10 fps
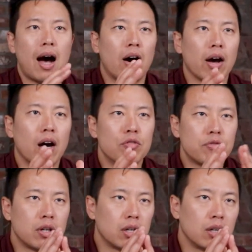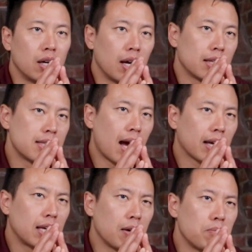However,
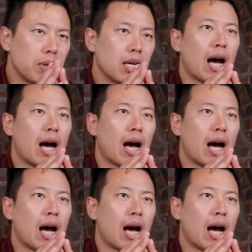that can be